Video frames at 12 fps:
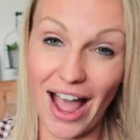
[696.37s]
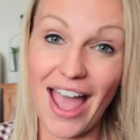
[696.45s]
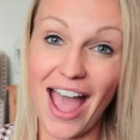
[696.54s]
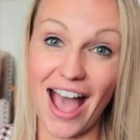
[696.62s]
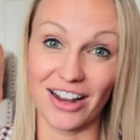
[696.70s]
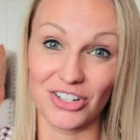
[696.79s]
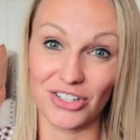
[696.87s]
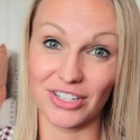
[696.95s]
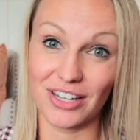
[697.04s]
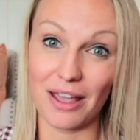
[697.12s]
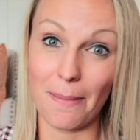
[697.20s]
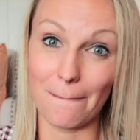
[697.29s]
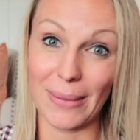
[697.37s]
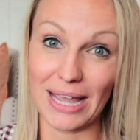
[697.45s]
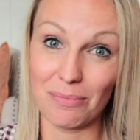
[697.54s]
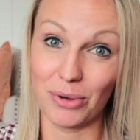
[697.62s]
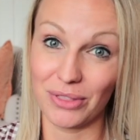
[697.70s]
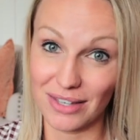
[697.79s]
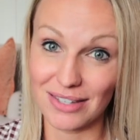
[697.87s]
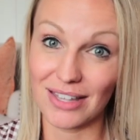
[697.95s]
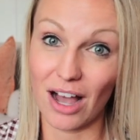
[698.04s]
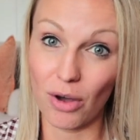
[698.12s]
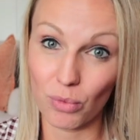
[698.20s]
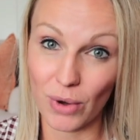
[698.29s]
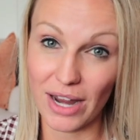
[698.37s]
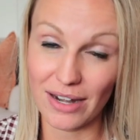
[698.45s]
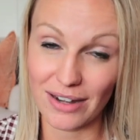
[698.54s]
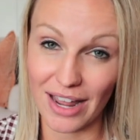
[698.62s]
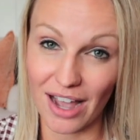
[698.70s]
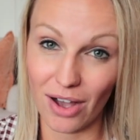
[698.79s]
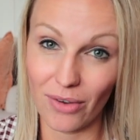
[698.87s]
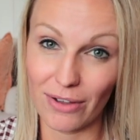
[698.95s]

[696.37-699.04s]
I actually might put these out right now.